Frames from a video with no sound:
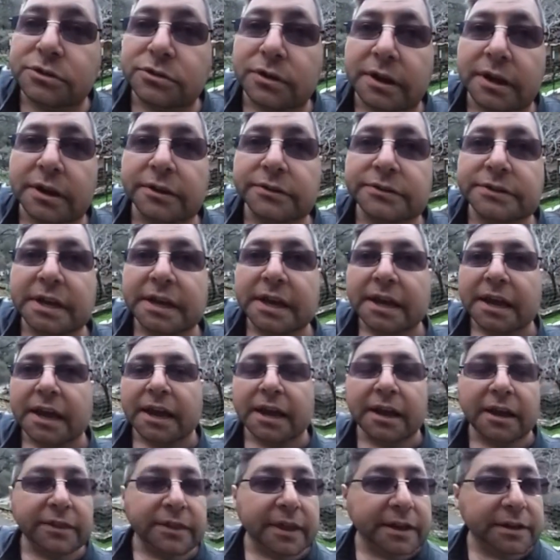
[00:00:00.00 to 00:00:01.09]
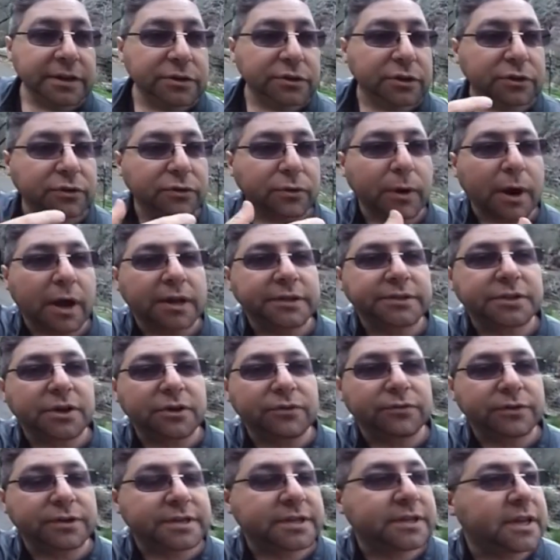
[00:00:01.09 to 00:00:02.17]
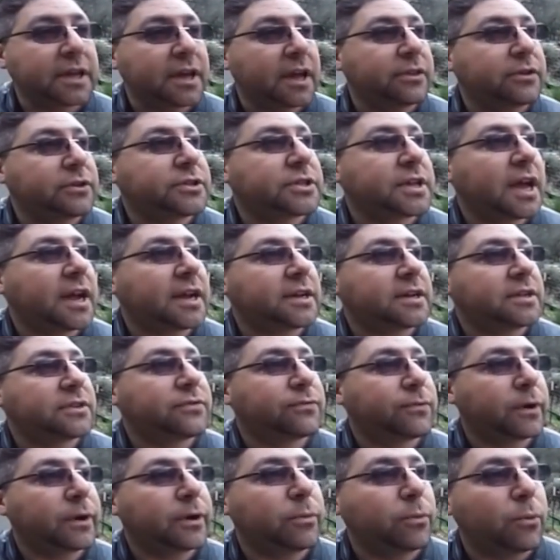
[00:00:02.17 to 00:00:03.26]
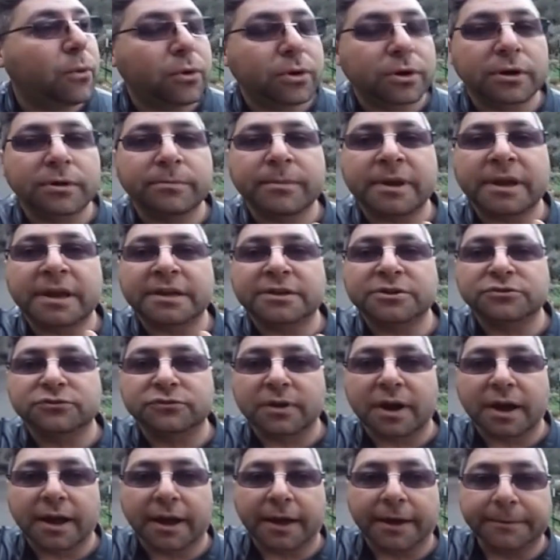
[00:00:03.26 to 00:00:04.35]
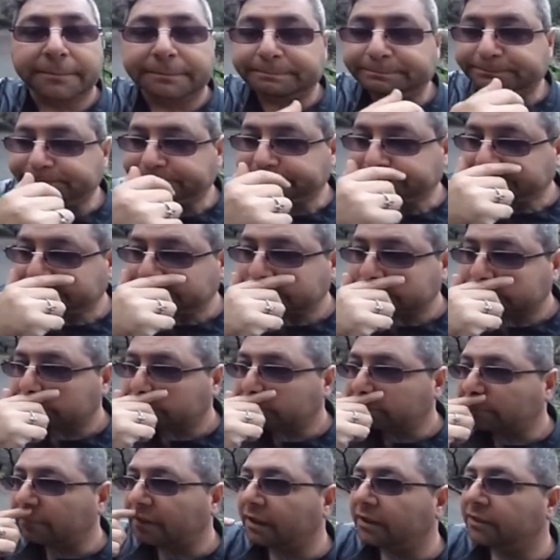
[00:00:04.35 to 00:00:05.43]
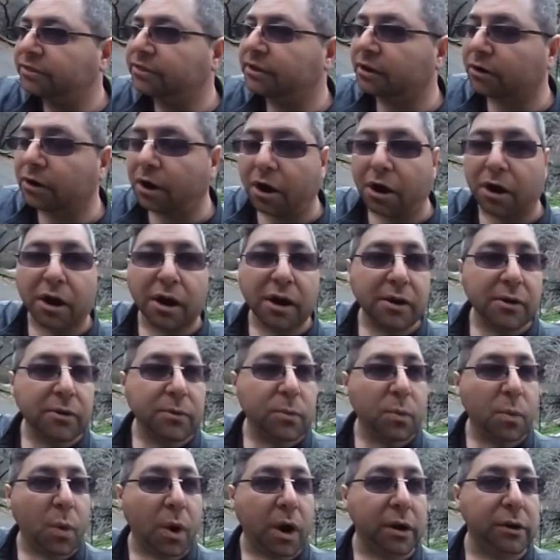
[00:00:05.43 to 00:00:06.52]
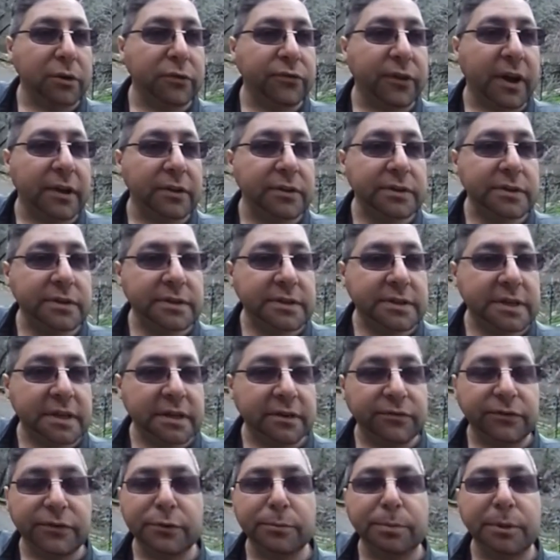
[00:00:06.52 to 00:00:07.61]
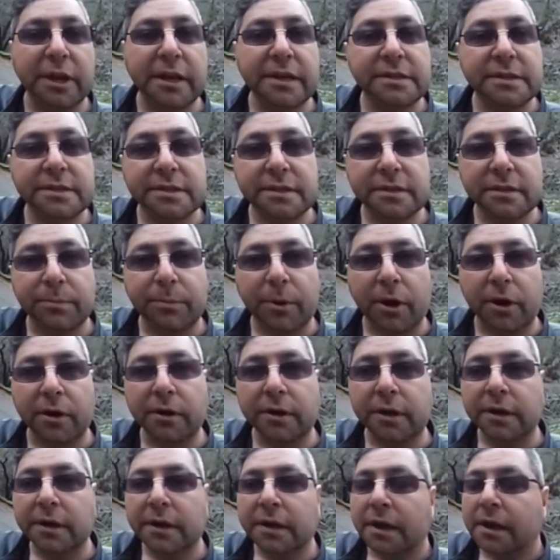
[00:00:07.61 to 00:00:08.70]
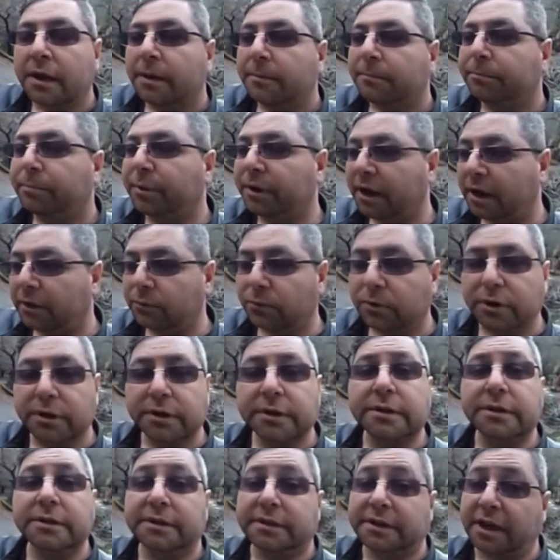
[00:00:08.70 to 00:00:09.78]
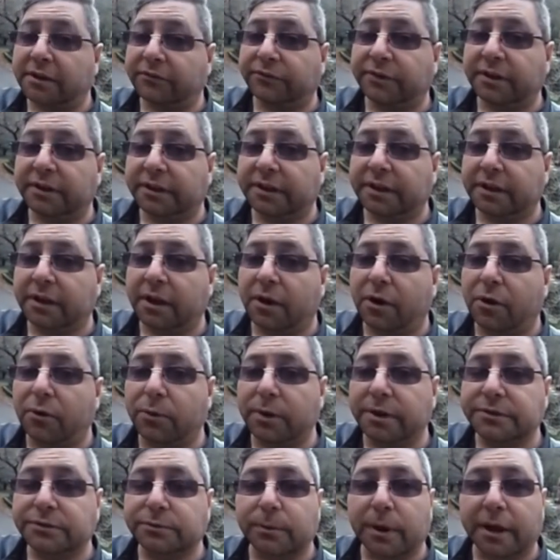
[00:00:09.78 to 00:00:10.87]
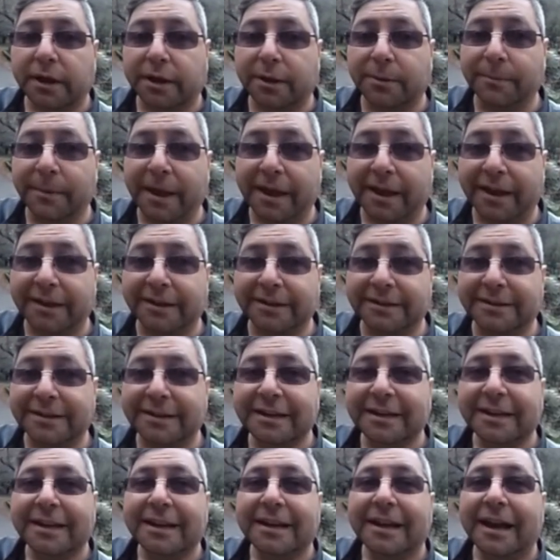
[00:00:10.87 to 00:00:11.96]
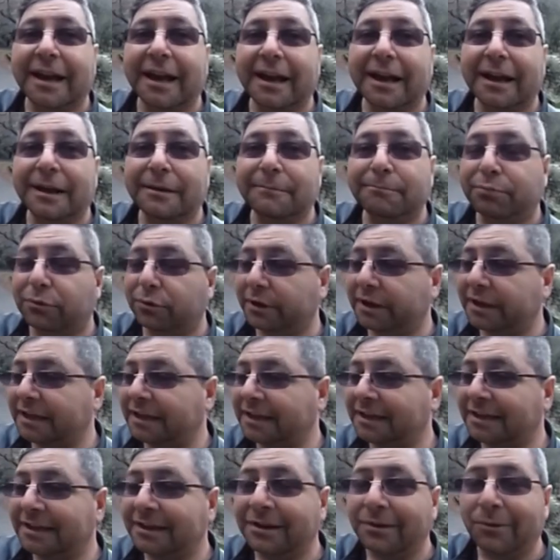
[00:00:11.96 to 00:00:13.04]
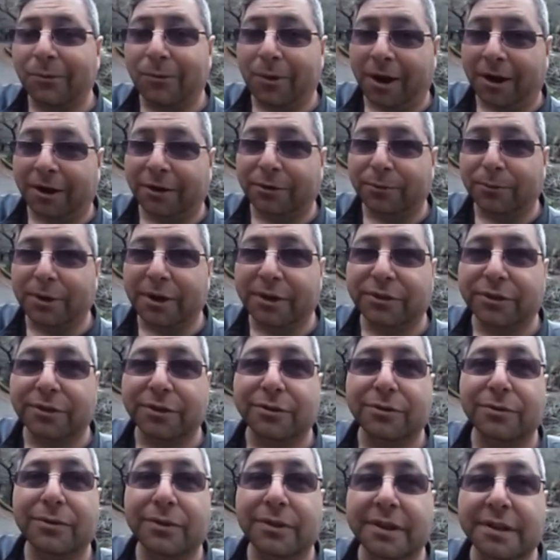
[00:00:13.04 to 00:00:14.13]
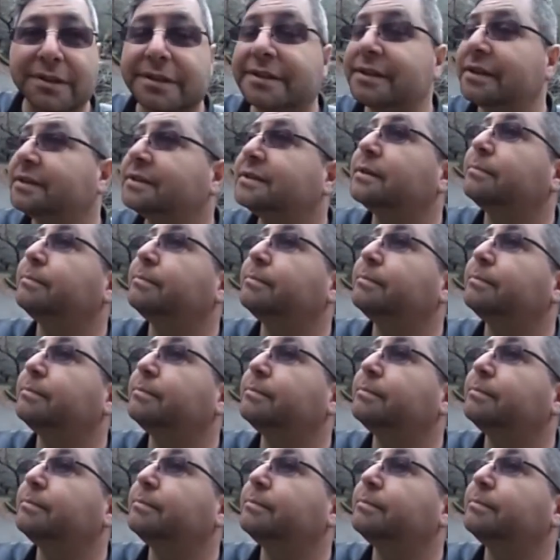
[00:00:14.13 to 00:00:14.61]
trails, and then you could cross over to the other side and it's very warm and dry. There are water fountains in a few places in the park, but I would definitely always recommend bringing water with you. This is